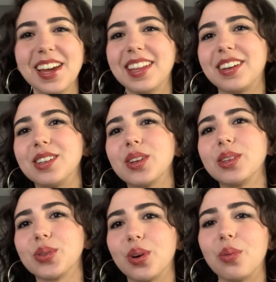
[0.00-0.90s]
There is
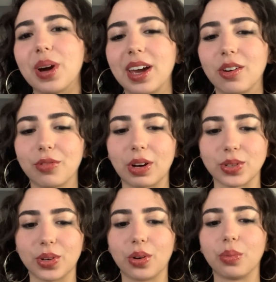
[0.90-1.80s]
also a way of how to
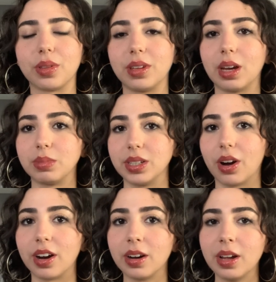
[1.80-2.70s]
go with the
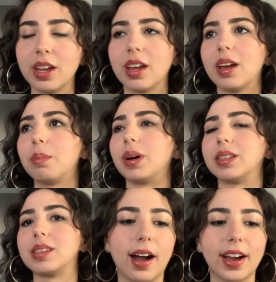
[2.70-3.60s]
MTR,
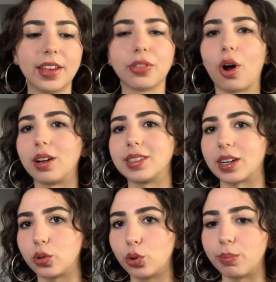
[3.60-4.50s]
but I thought
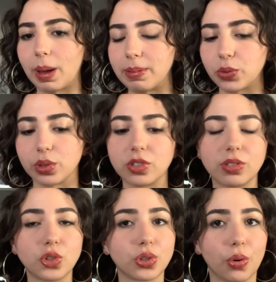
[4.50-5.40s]
that Google Maps was
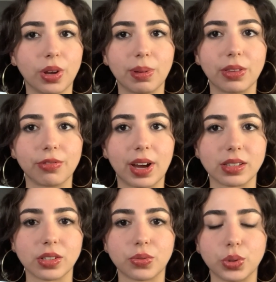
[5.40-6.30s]
showing me the
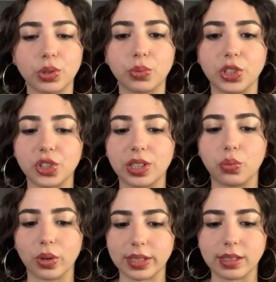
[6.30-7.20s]
fastest route, which it
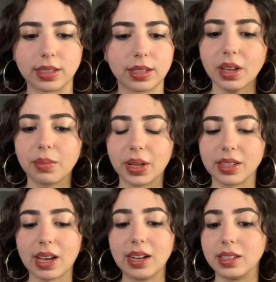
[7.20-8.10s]
wasn't,
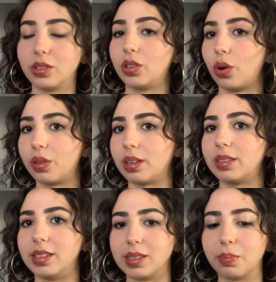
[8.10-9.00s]
because I didn't know that
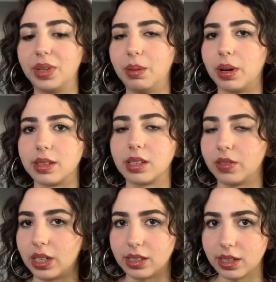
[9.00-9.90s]
these minibuses
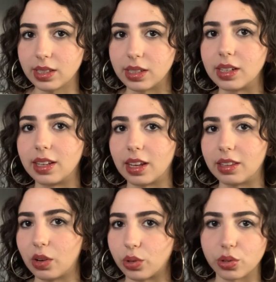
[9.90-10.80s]
even existed and that
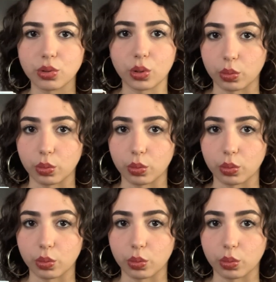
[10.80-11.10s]
they were so